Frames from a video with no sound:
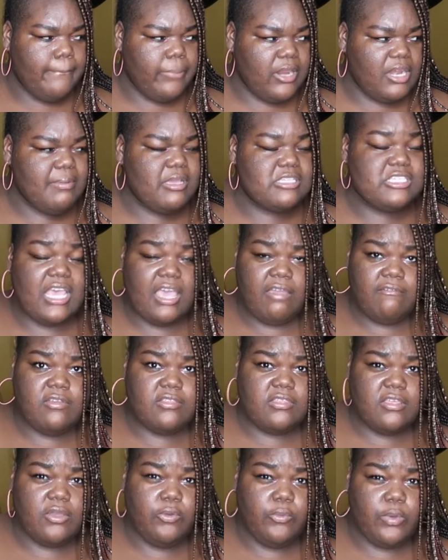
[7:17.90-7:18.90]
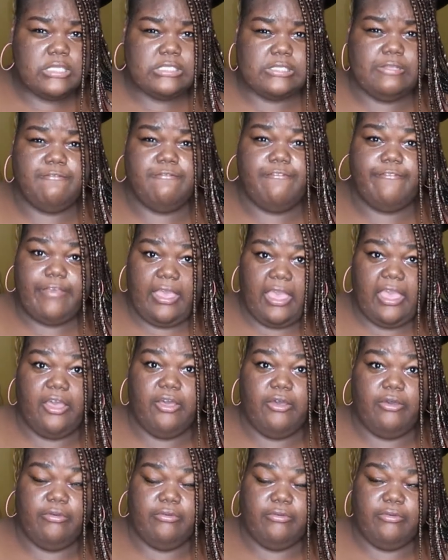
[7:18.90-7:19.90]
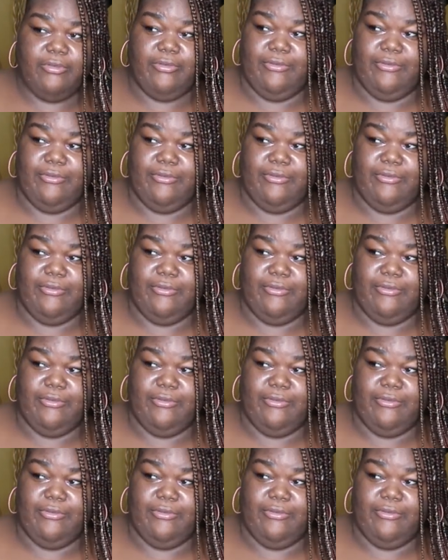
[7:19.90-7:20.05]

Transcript: pretty much everything was a fail.